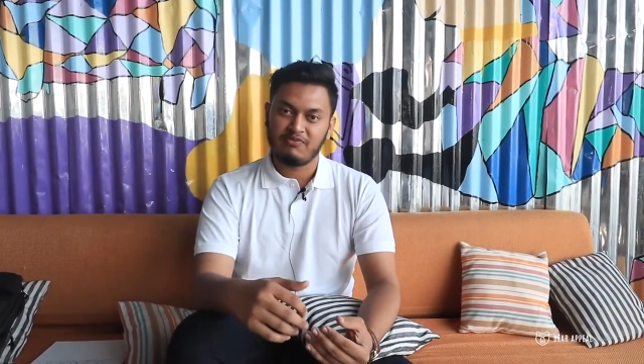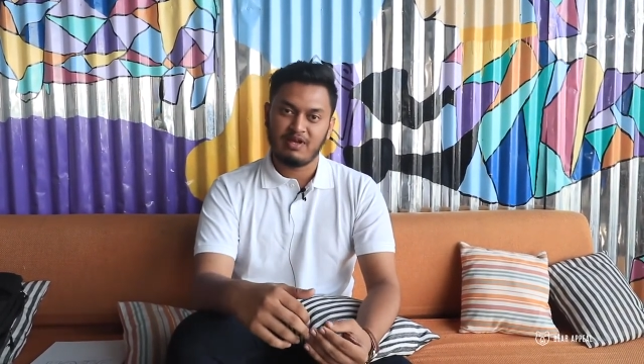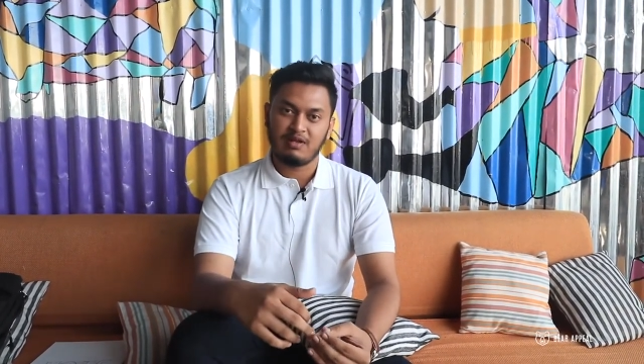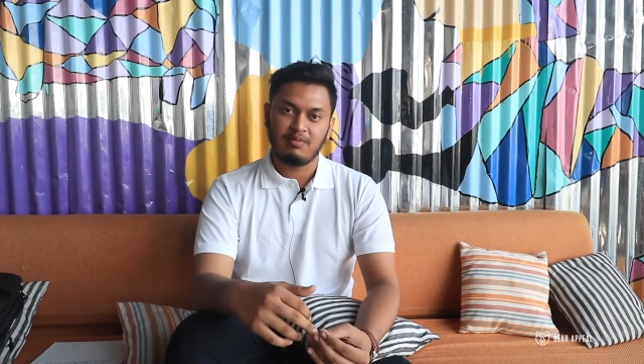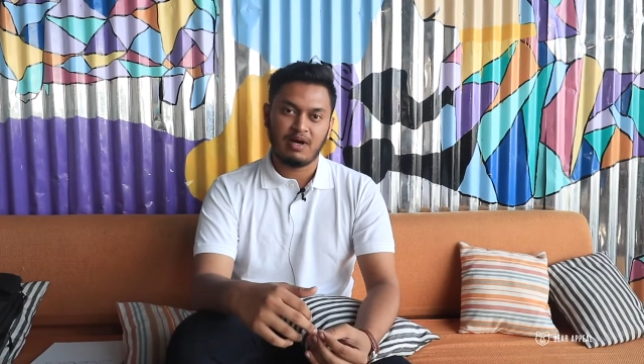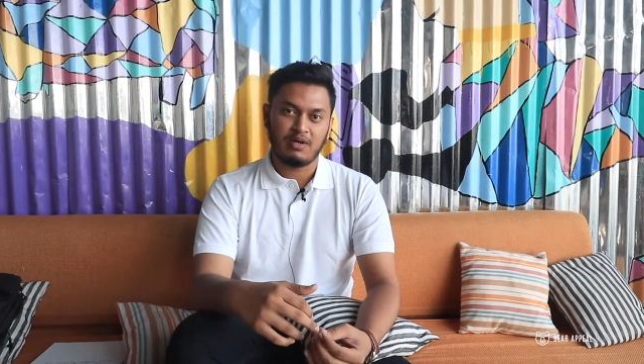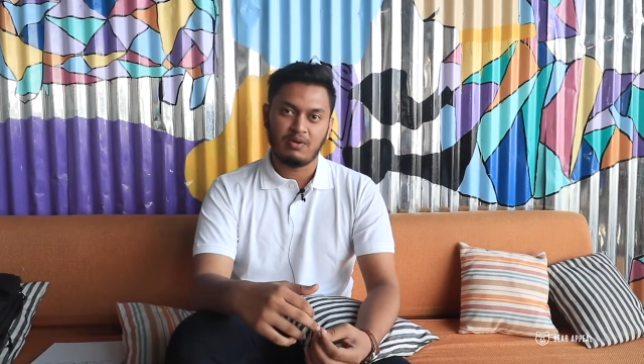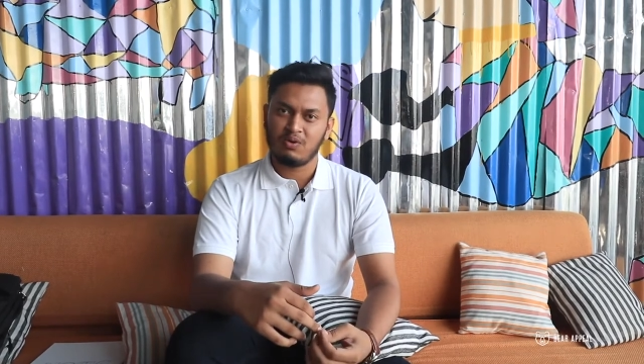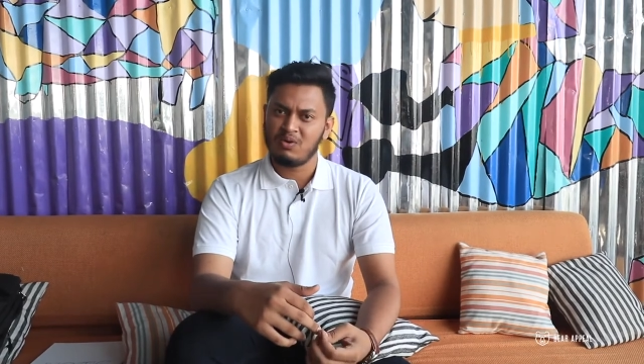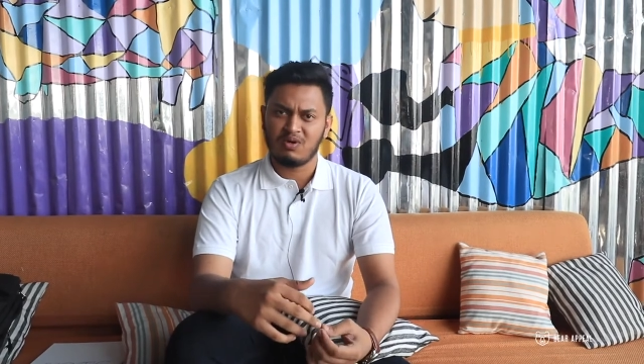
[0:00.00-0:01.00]
fail bio
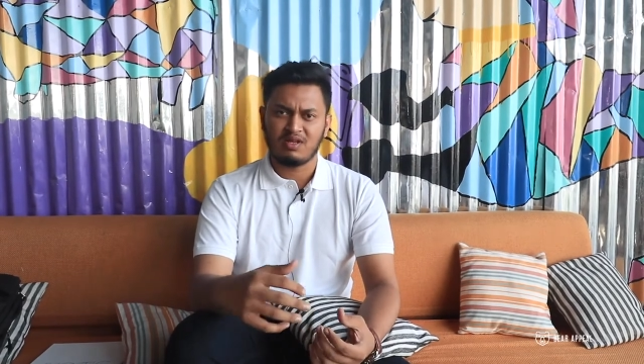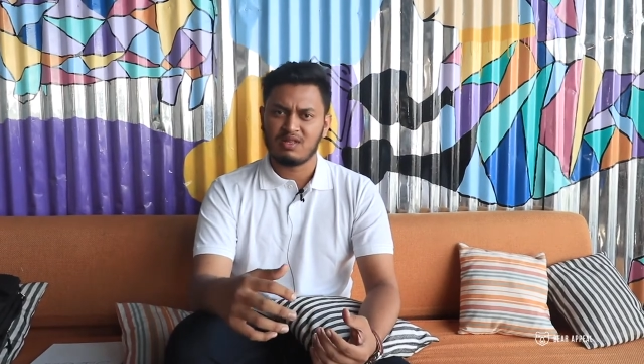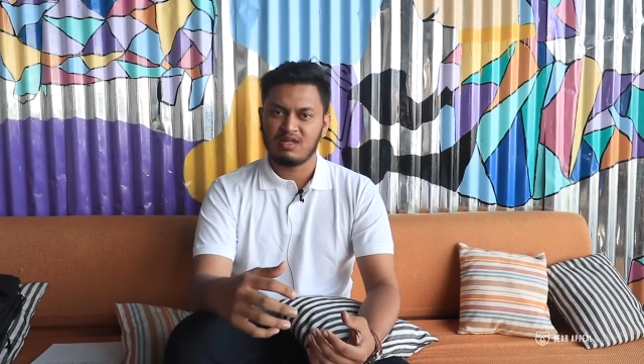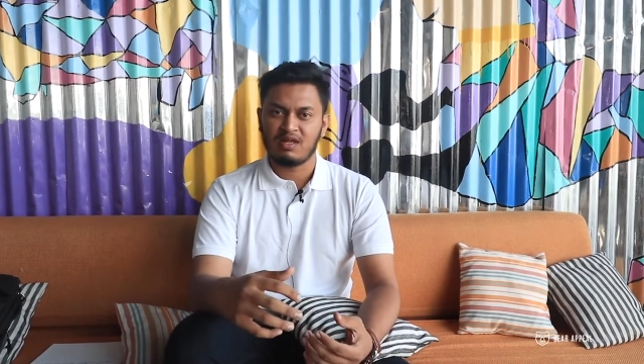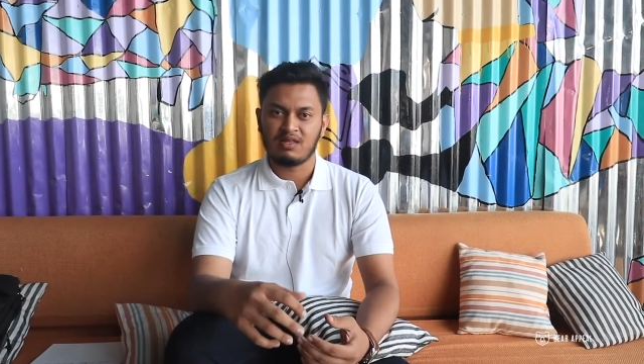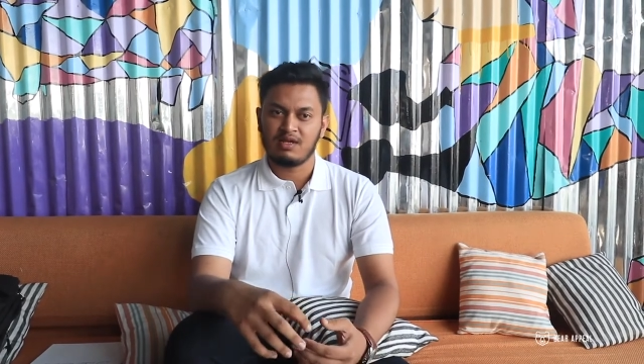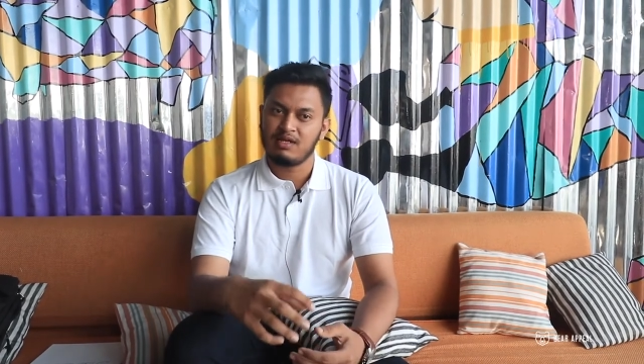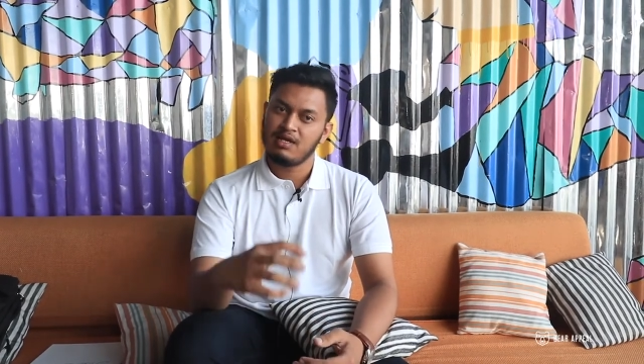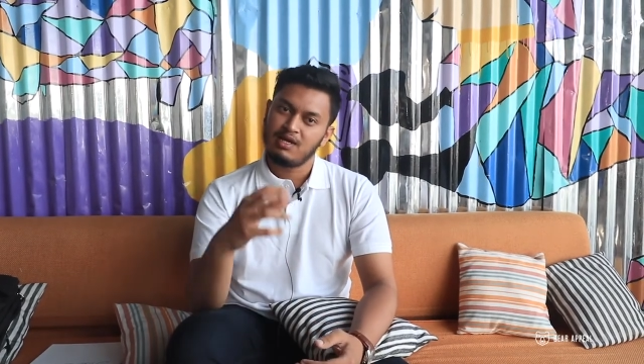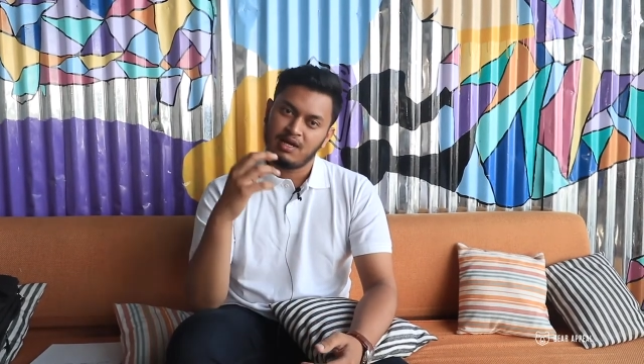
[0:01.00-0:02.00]
or anything like that.
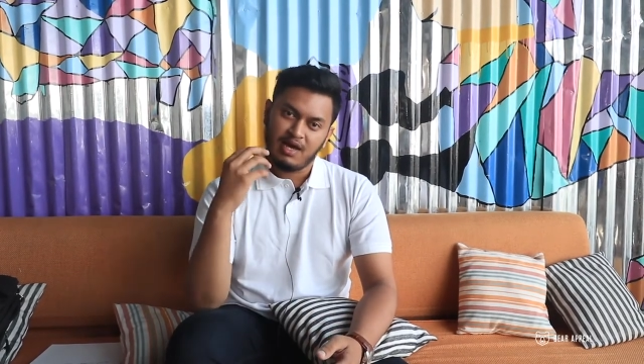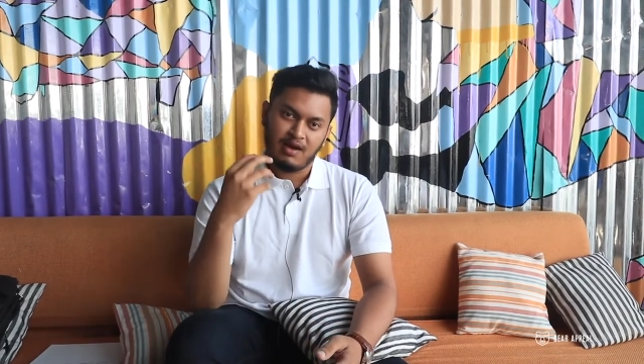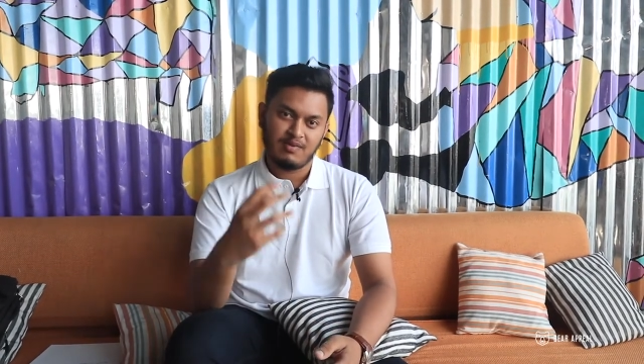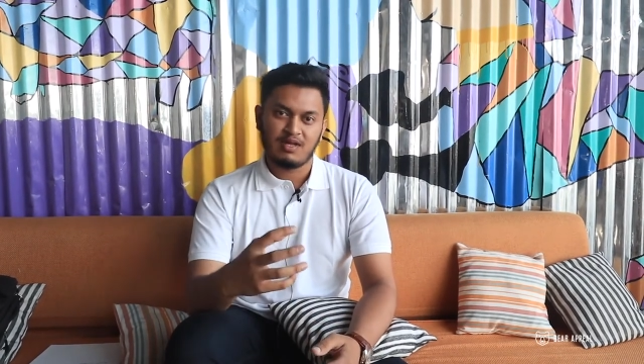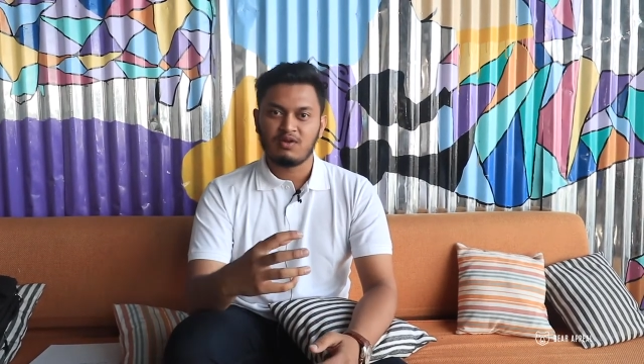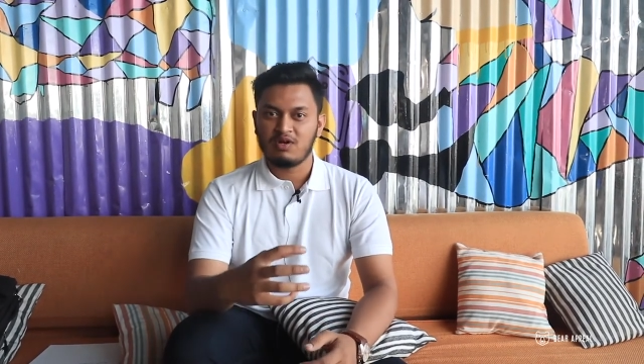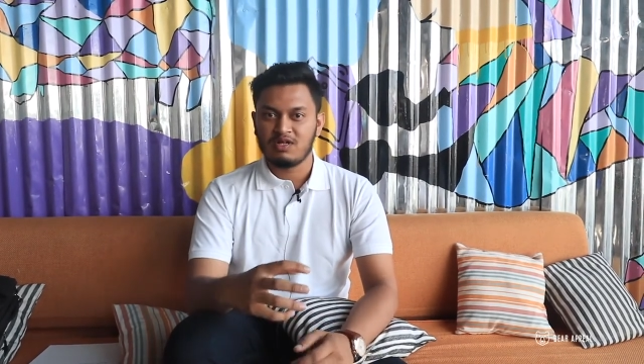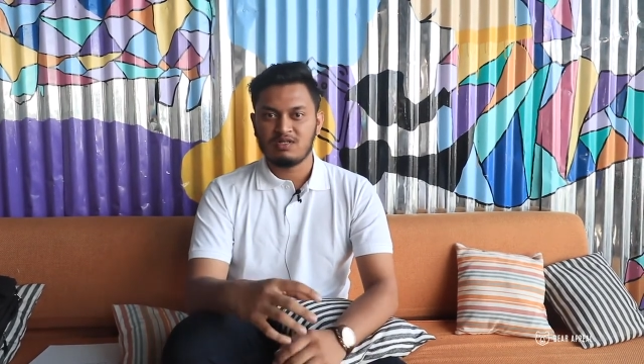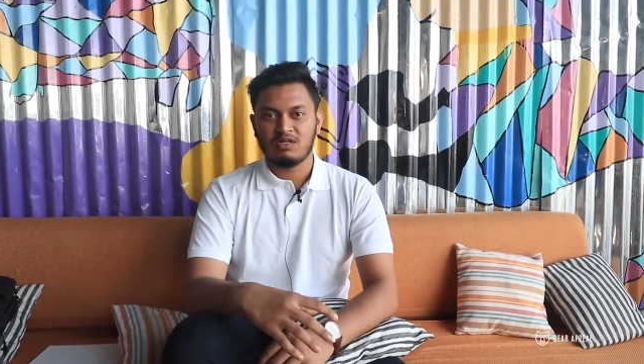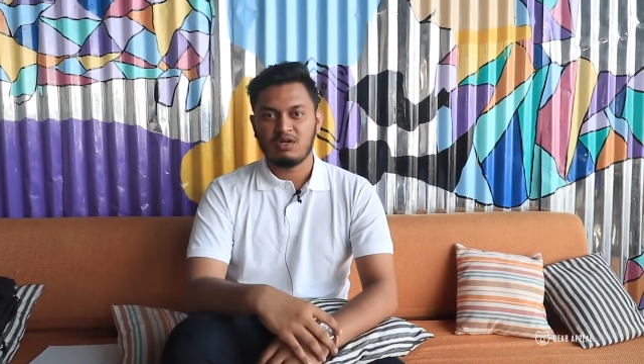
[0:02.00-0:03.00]
Have that
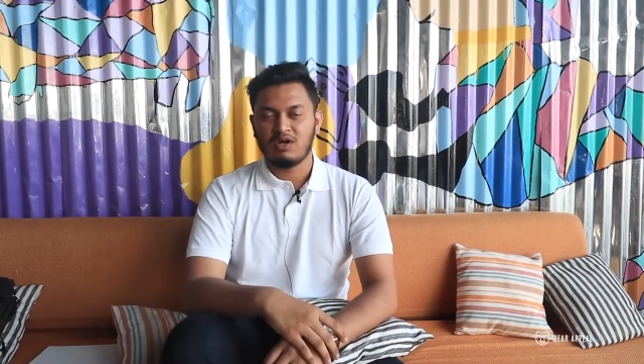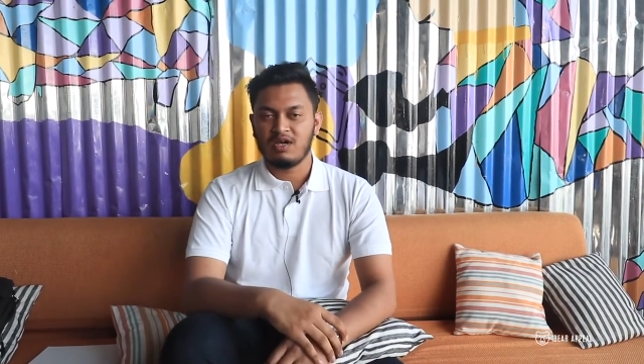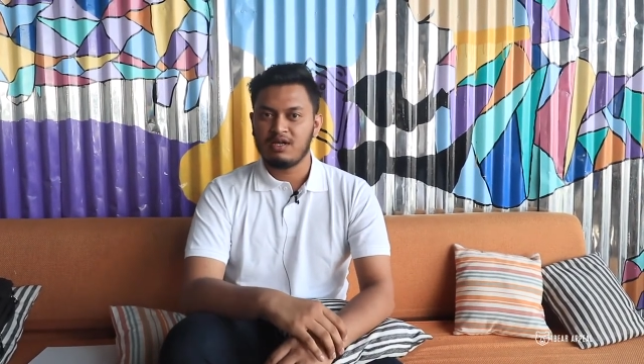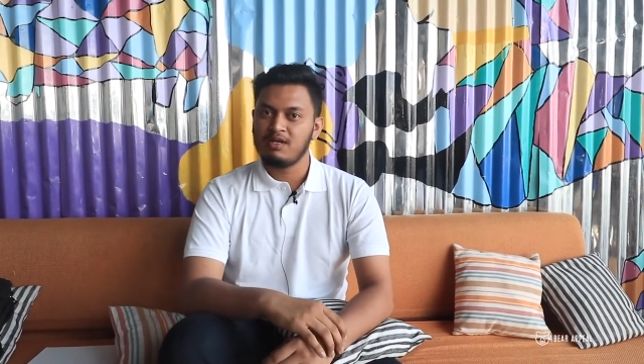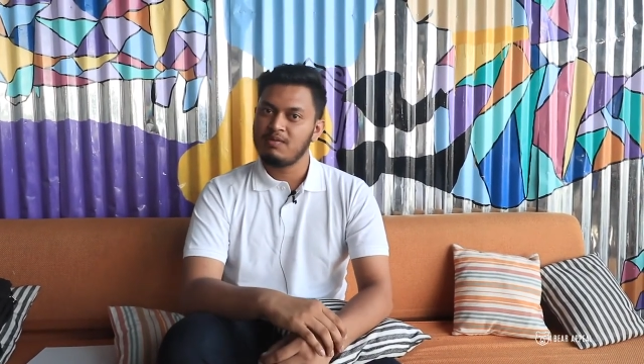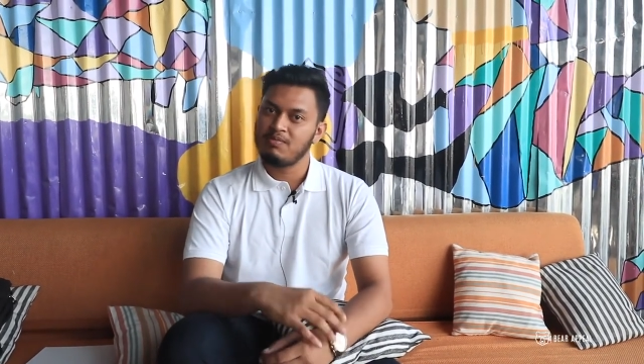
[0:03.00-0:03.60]
knowledge in your head.